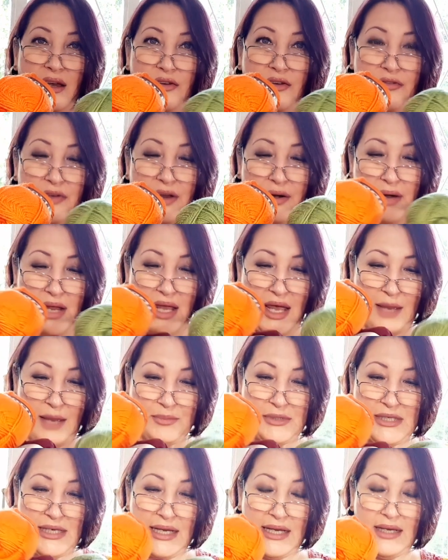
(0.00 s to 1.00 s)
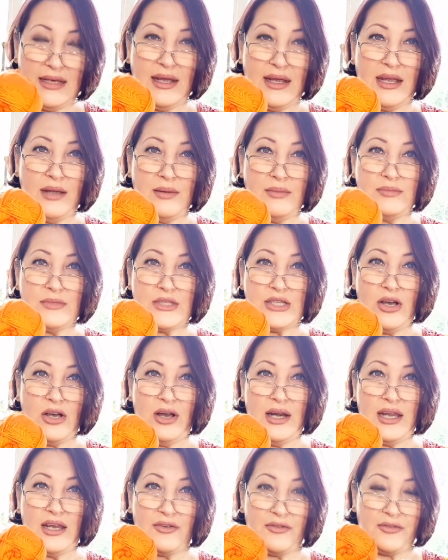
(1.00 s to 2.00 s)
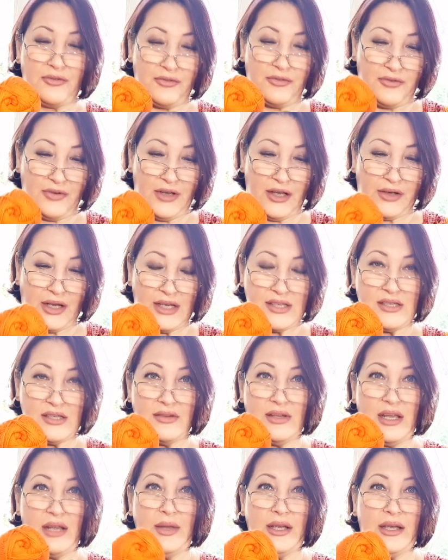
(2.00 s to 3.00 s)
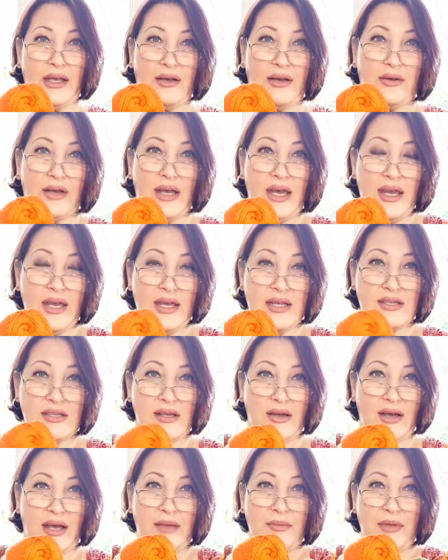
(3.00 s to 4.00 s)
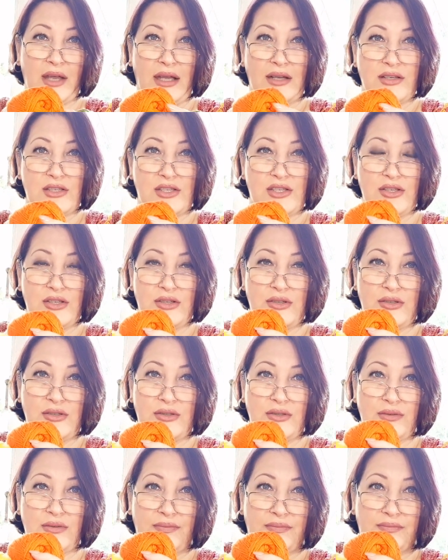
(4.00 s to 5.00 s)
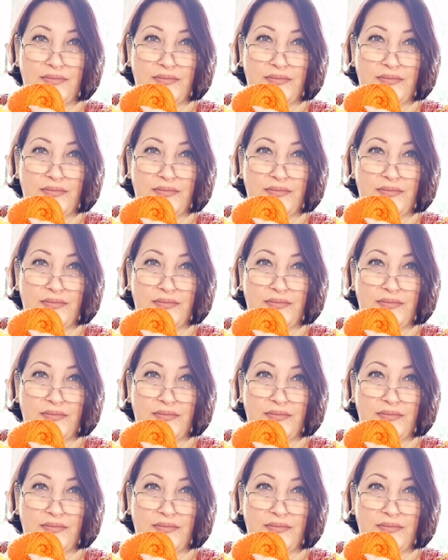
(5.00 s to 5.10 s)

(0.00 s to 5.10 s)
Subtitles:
Very aptly named Olive. Okay, so there we go. So I'm going to,